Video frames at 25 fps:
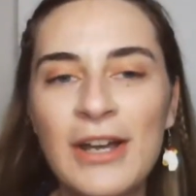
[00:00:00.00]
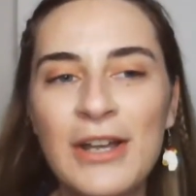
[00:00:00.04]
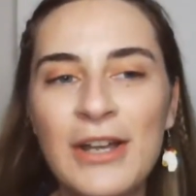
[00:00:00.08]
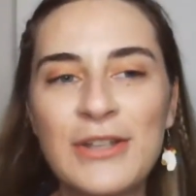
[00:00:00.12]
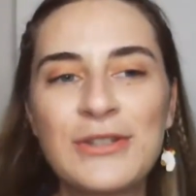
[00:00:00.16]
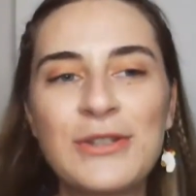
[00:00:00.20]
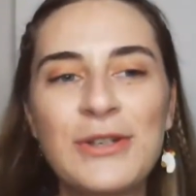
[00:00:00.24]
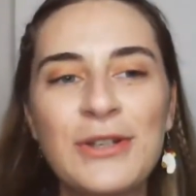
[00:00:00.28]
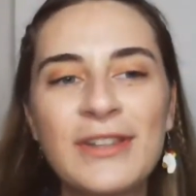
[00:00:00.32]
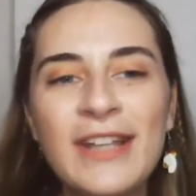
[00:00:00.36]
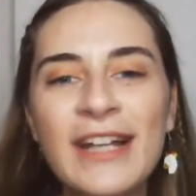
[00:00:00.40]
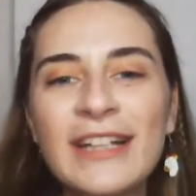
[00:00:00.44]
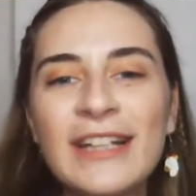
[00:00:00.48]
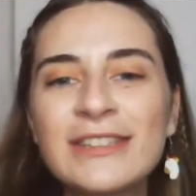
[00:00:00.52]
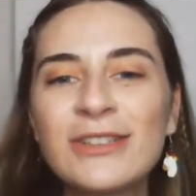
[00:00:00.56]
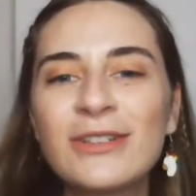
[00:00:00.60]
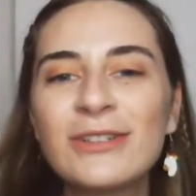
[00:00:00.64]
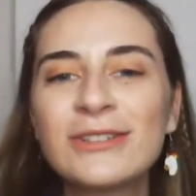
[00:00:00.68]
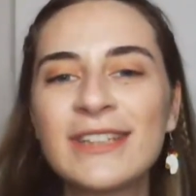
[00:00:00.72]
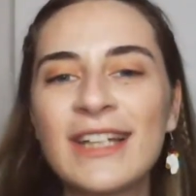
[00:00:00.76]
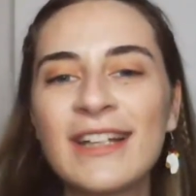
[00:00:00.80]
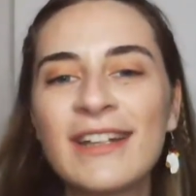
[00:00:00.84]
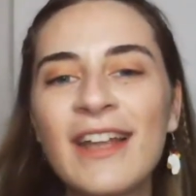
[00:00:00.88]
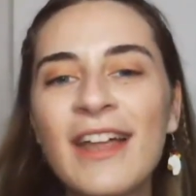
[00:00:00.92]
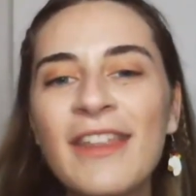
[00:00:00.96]
So that's
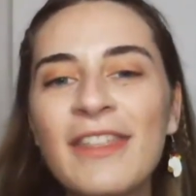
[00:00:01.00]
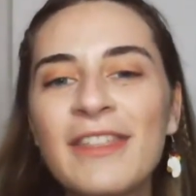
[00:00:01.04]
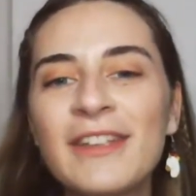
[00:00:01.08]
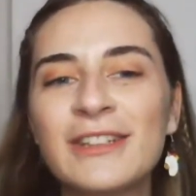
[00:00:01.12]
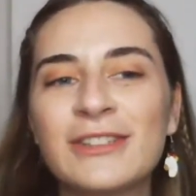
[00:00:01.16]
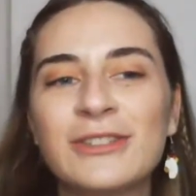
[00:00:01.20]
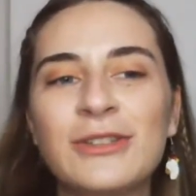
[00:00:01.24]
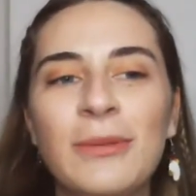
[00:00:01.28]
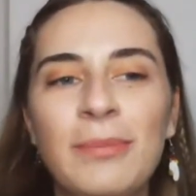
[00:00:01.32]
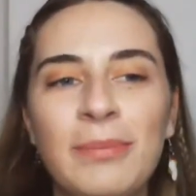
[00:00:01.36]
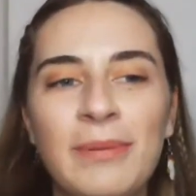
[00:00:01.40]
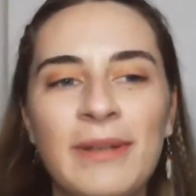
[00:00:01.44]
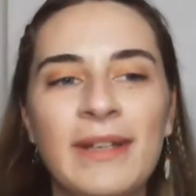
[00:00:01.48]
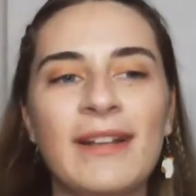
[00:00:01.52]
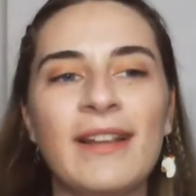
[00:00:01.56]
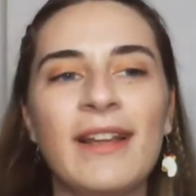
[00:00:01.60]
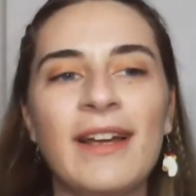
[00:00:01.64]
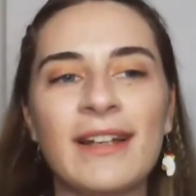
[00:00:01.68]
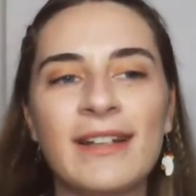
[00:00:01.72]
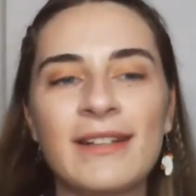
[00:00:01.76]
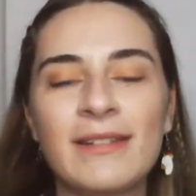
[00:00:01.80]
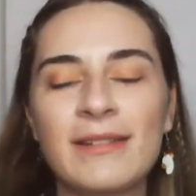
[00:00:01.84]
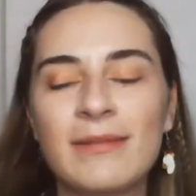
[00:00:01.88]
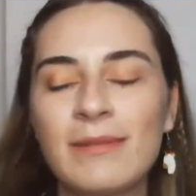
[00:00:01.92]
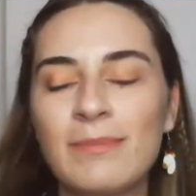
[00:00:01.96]
also another topic
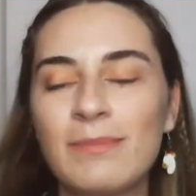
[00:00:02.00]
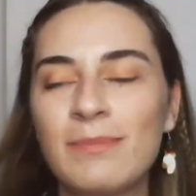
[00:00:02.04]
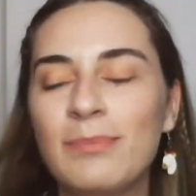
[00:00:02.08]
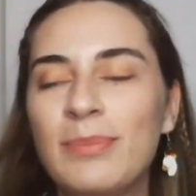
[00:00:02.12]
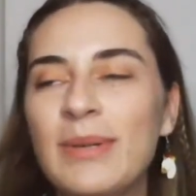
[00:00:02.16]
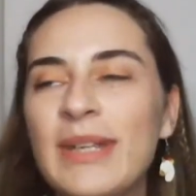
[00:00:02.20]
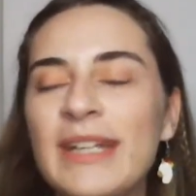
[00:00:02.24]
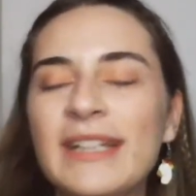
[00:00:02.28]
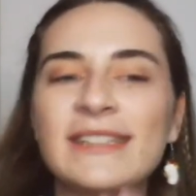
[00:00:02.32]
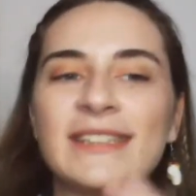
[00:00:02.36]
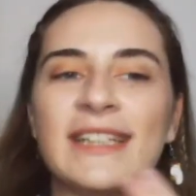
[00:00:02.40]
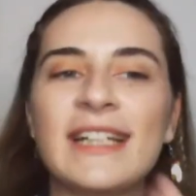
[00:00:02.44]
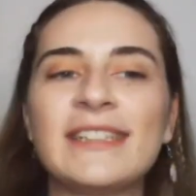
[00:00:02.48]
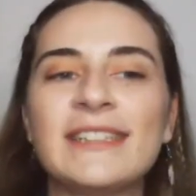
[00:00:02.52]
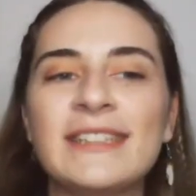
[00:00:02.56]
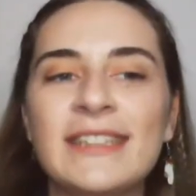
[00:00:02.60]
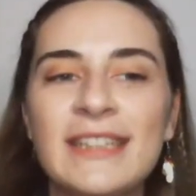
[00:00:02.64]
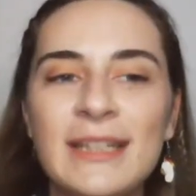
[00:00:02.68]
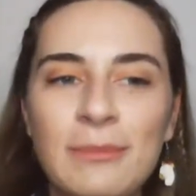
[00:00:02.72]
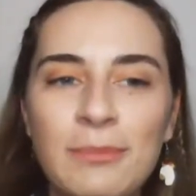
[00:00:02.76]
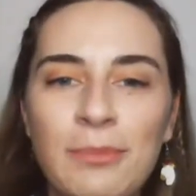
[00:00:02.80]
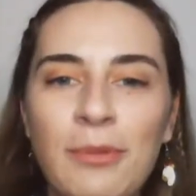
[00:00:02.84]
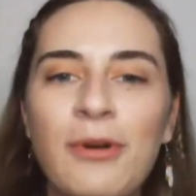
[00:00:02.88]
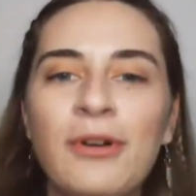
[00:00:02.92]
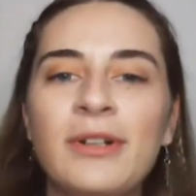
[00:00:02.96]
like brings us
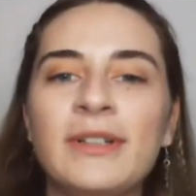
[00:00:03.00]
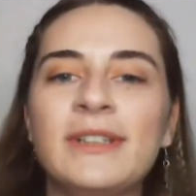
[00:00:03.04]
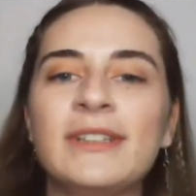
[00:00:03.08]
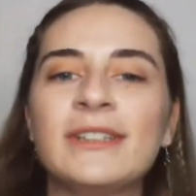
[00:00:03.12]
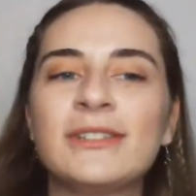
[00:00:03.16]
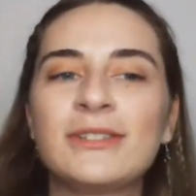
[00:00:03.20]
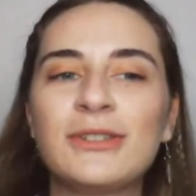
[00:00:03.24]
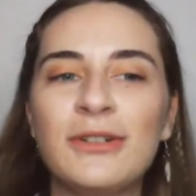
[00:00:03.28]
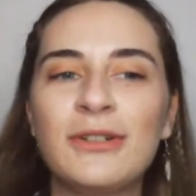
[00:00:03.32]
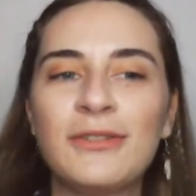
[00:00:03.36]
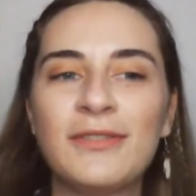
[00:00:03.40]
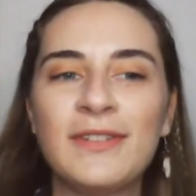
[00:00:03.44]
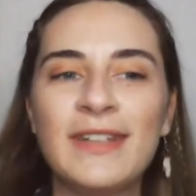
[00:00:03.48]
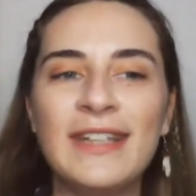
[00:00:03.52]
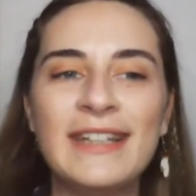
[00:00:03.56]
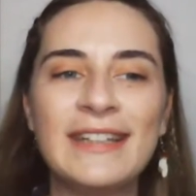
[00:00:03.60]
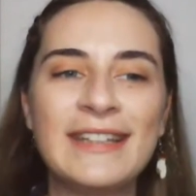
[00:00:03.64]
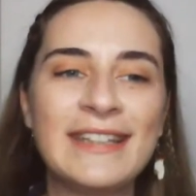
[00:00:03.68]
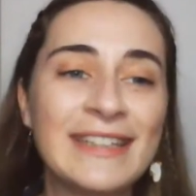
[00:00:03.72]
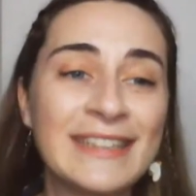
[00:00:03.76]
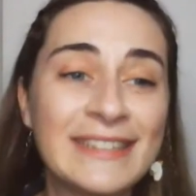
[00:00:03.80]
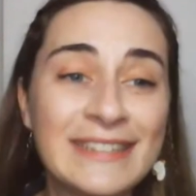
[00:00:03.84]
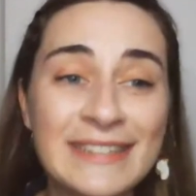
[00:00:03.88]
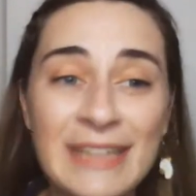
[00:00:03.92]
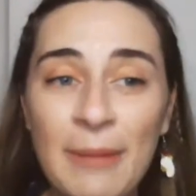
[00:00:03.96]
the importance of
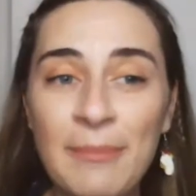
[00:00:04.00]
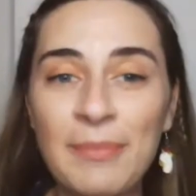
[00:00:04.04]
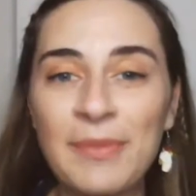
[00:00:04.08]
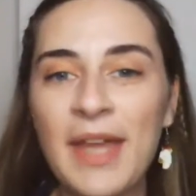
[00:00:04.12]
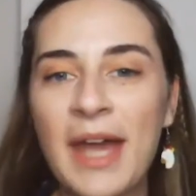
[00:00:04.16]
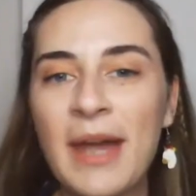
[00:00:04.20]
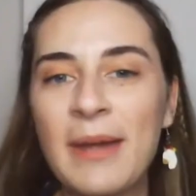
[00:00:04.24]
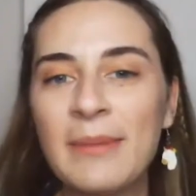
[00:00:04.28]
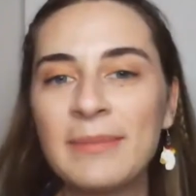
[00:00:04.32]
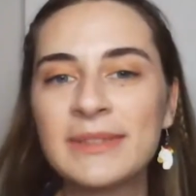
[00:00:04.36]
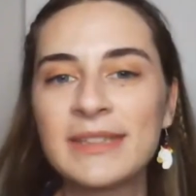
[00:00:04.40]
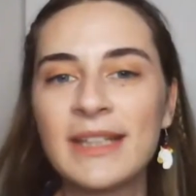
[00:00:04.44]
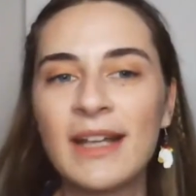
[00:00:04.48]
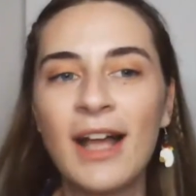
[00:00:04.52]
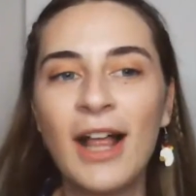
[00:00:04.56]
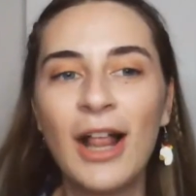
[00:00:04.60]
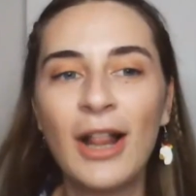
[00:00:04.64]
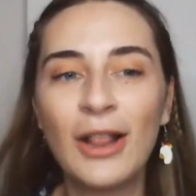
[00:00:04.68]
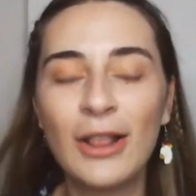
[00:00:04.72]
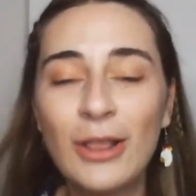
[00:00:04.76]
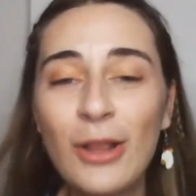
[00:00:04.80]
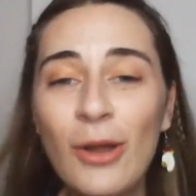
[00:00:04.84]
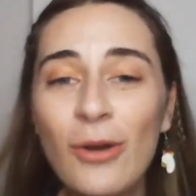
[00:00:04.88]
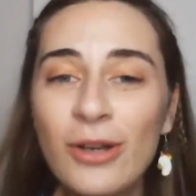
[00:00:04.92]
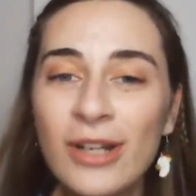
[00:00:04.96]
eating sometimes
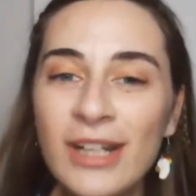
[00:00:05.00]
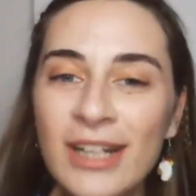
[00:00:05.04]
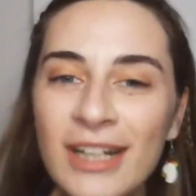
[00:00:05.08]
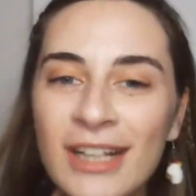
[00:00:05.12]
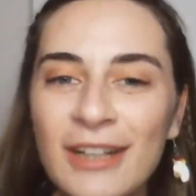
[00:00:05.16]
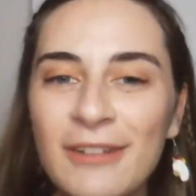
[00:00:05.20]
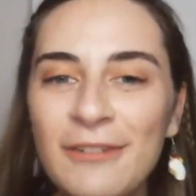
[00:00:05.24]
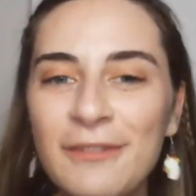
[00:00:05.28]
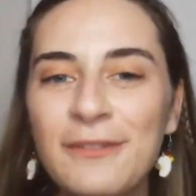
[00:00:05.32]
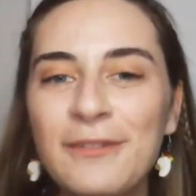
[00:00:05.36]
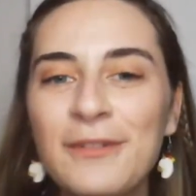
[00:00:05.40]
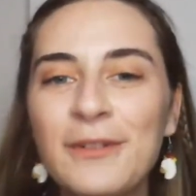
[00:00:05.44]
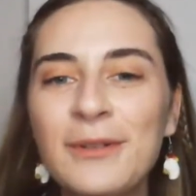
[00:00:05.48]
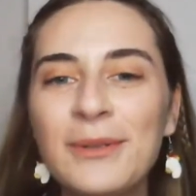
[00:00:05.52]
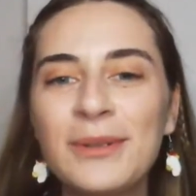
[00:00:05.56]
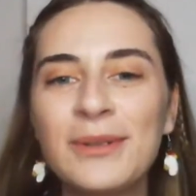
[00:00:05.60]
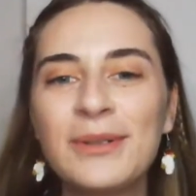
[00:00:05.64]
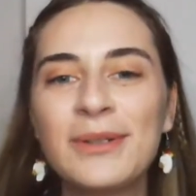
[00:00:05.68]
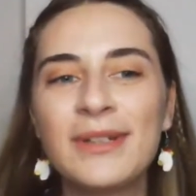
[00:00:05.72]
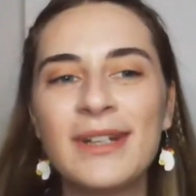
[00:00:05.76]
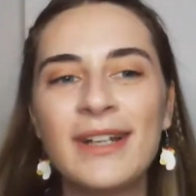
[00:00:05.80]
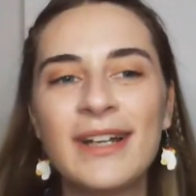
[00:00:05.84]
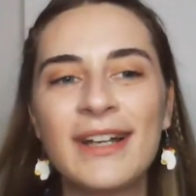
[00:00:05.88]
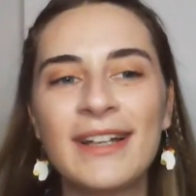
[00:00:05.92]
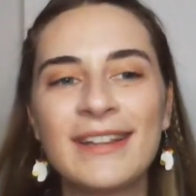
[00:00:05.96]
local
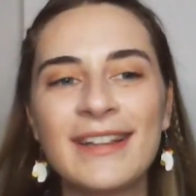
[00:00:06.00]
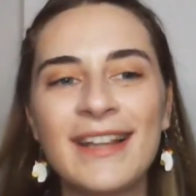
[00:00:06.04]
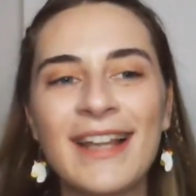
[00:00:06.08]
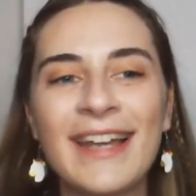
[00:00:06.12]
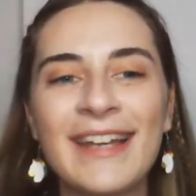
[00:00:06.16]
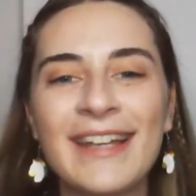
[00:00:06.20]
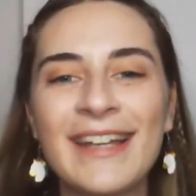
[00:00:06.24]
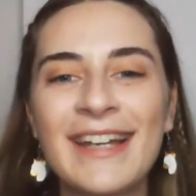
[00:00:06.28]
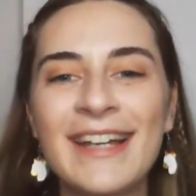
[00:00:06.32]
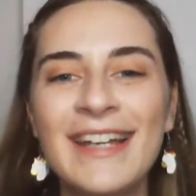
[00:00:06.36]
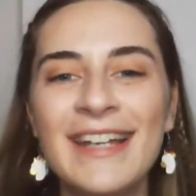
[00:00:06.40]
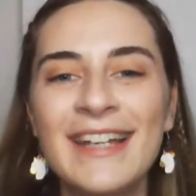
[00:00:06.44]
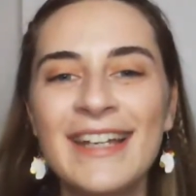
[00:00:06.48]
food and like